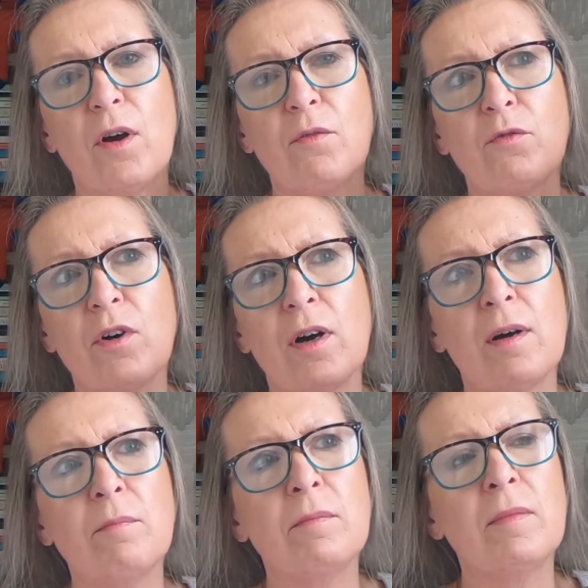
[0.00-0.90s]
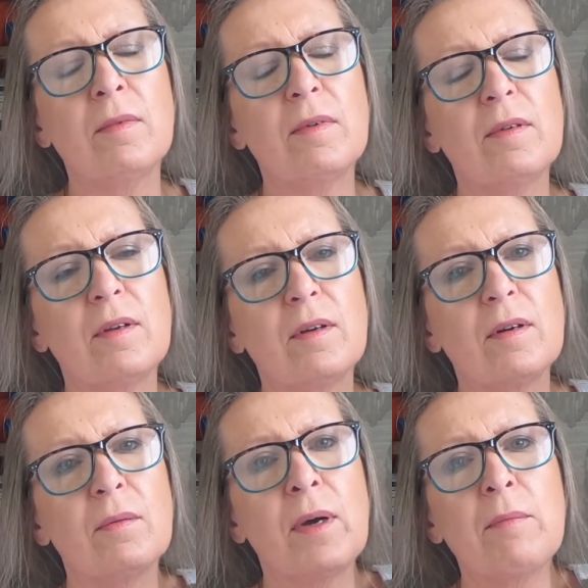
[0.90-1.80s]
from
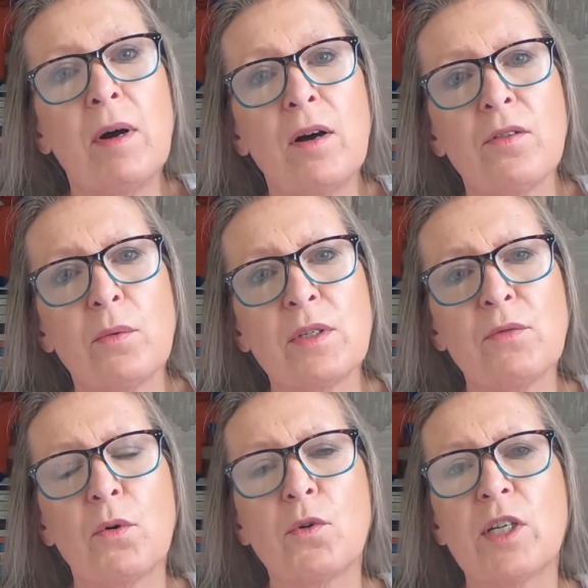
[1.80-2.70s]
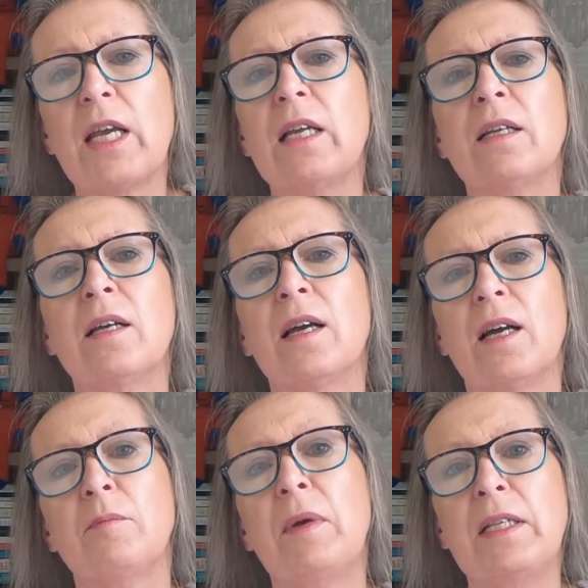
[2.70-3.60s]
when Martha was 14
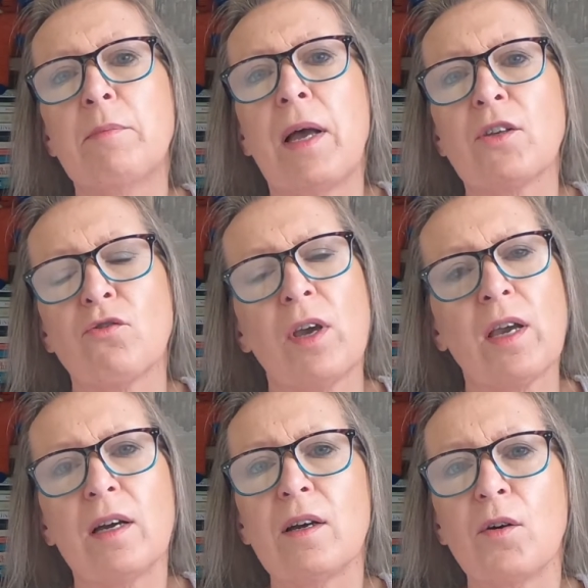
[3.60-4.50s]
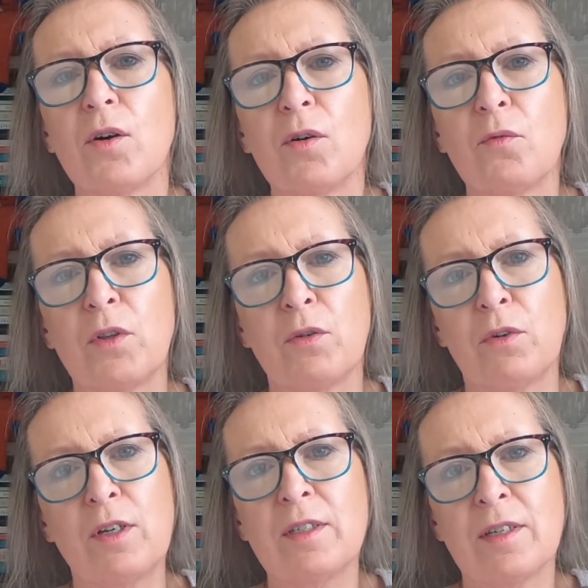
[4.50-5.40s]
and meets Patrick for the
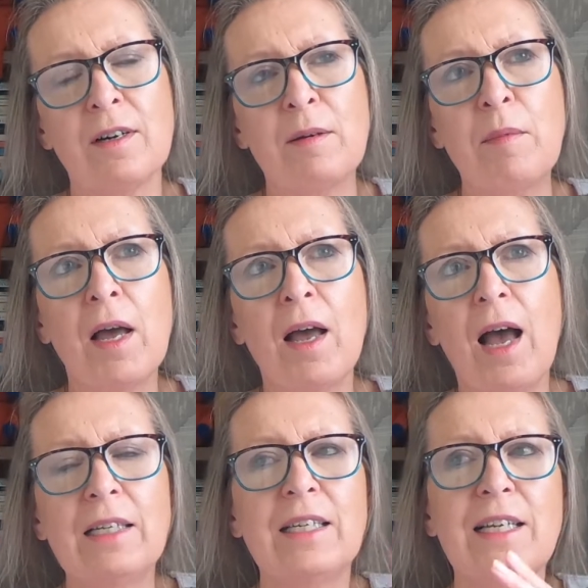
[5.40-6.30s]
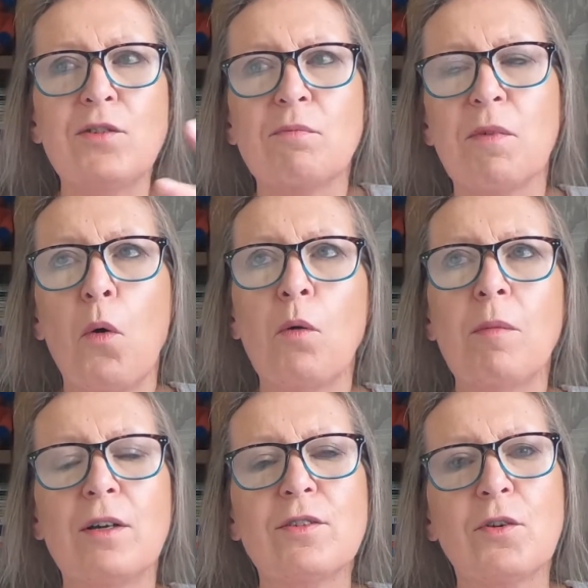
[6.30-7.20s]
first time. And it is
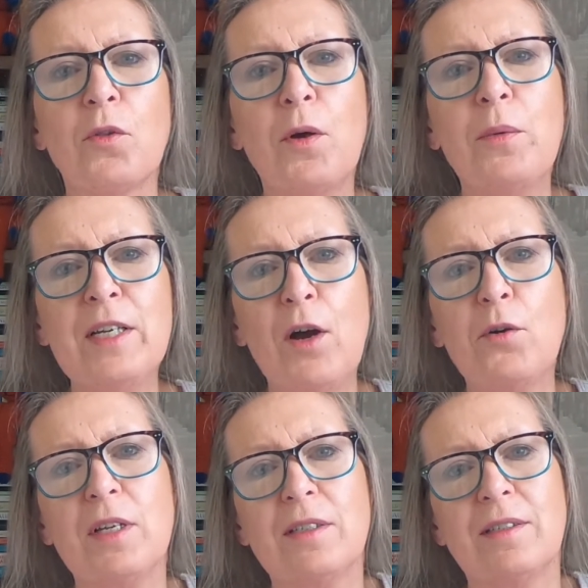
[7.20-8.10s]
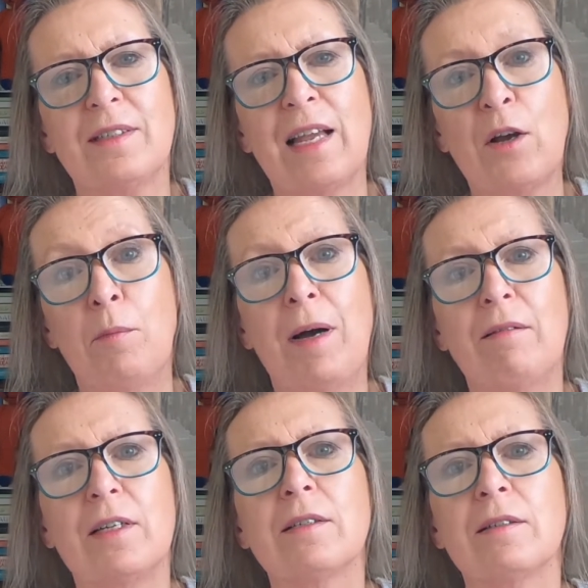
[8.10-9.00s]
almost, although we know that they got
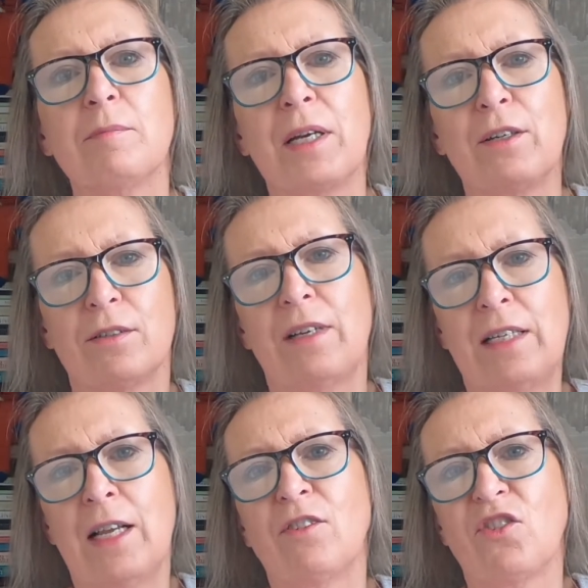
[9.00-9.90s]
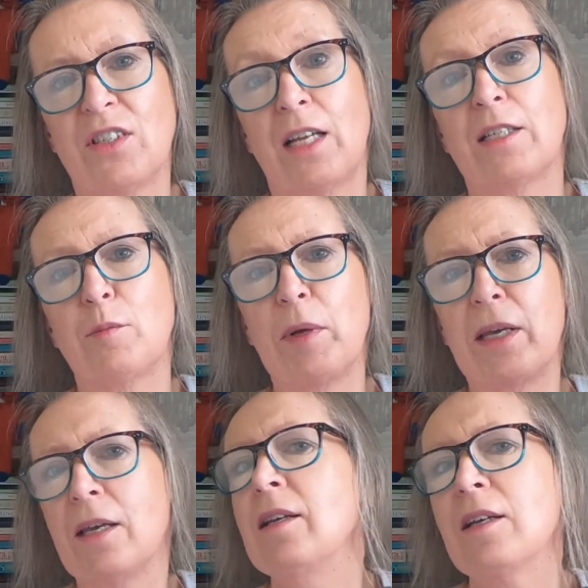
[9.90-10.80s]
married, because it tells us that at the
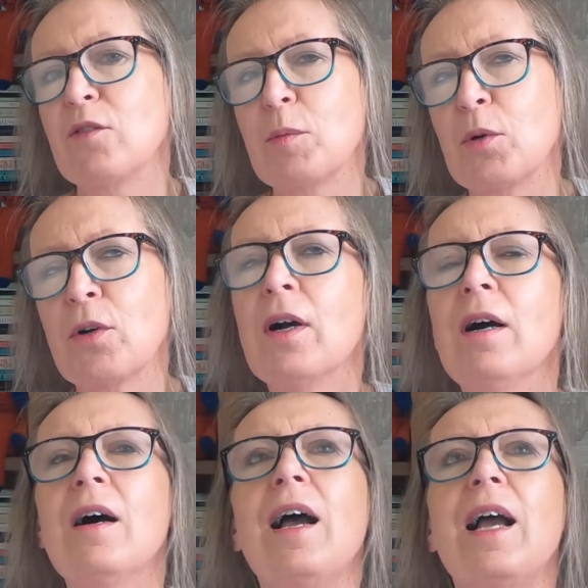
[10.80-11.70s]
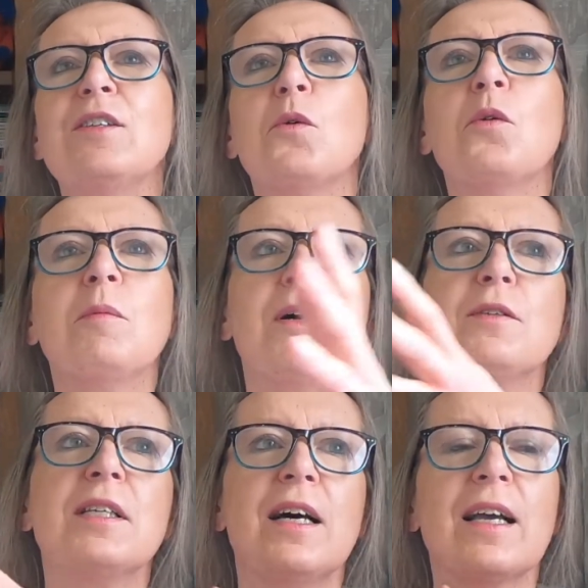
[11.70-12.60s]
beginning of the book, it's
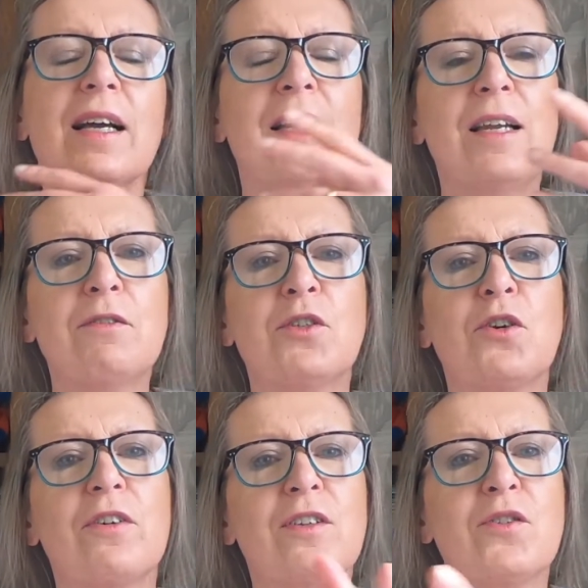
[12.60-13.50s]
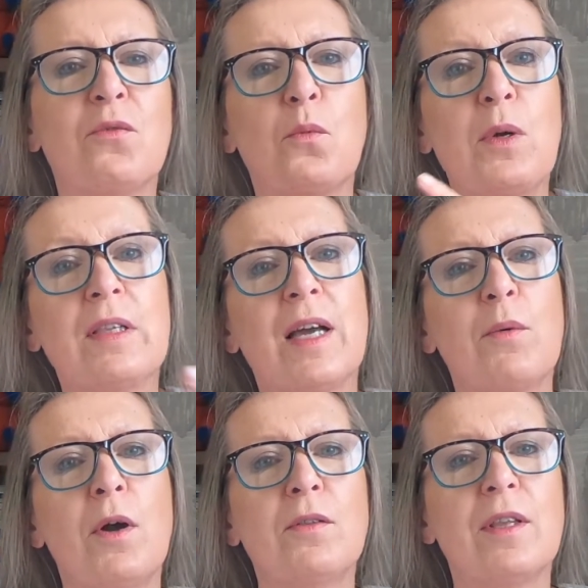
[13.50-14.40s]
almost like a love story, a sort of will they,
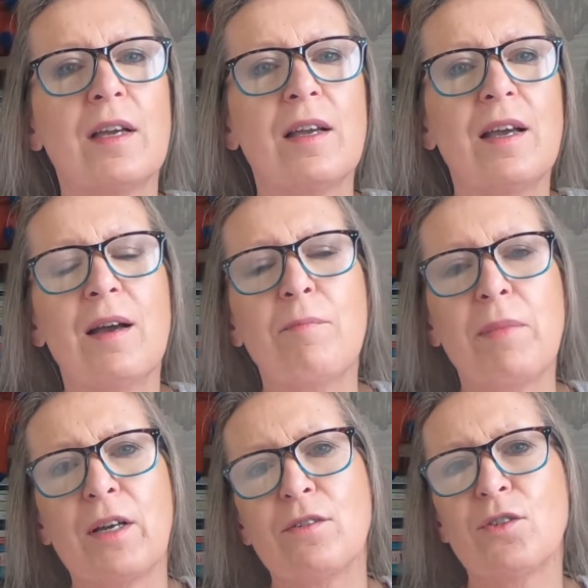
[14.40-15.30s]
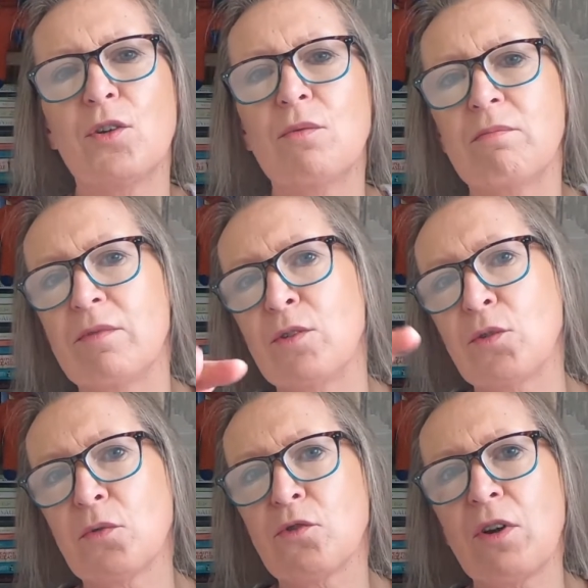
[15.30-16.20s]
won't they? Because you
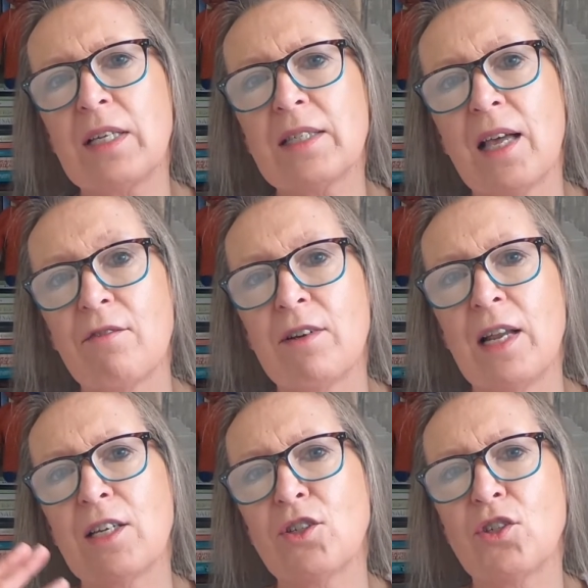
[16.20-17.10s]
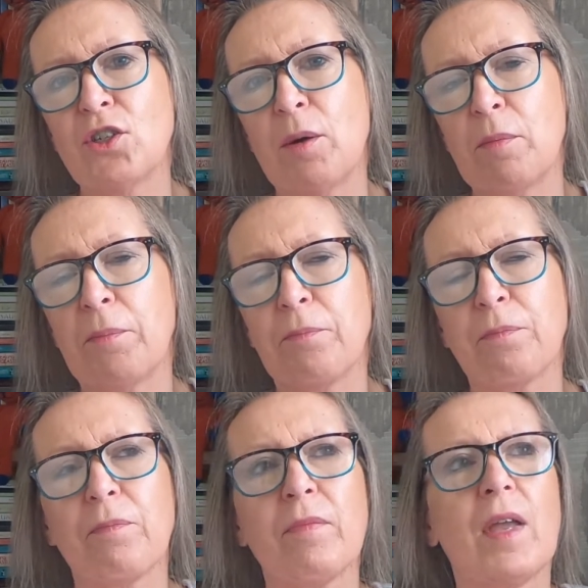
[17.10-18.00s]
sort of trace their relationship.
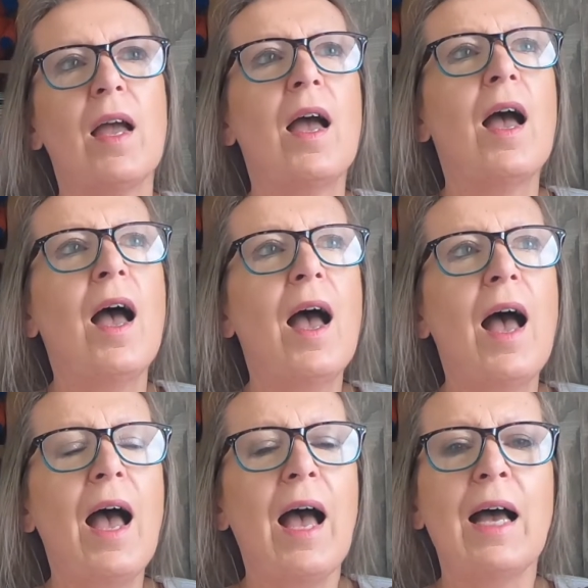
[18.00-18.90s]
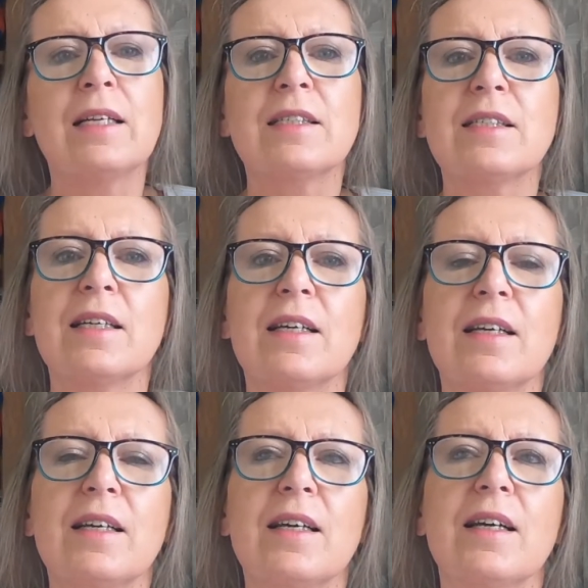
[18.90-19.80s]
And
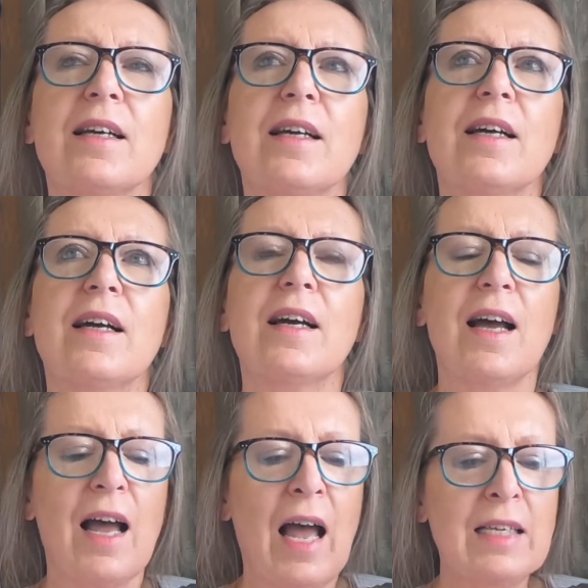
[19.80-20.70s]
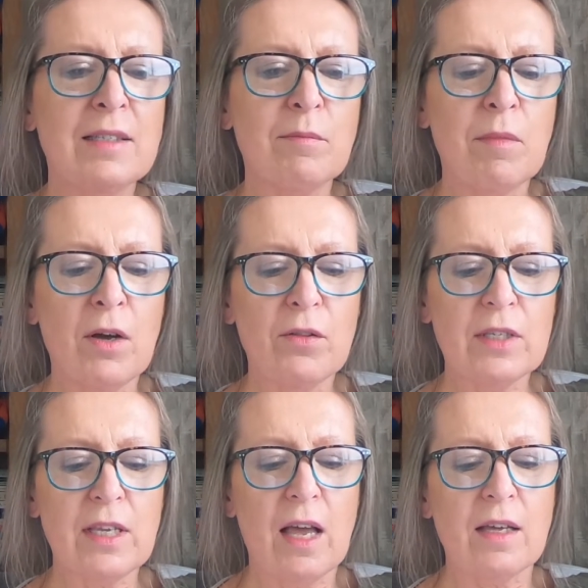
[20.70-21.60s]
as
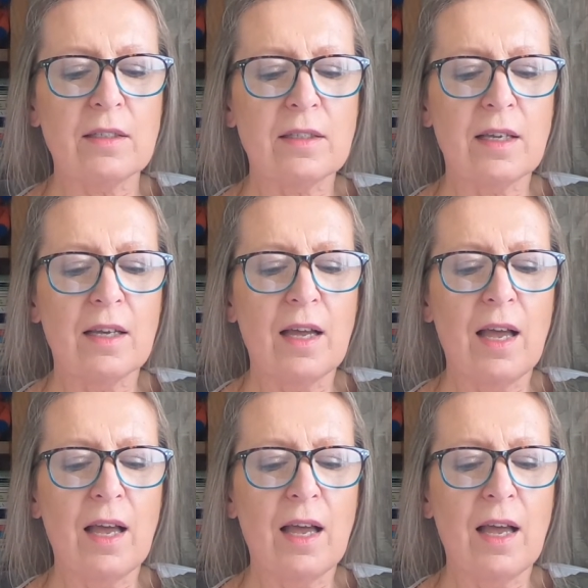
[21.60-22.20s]
Martha says,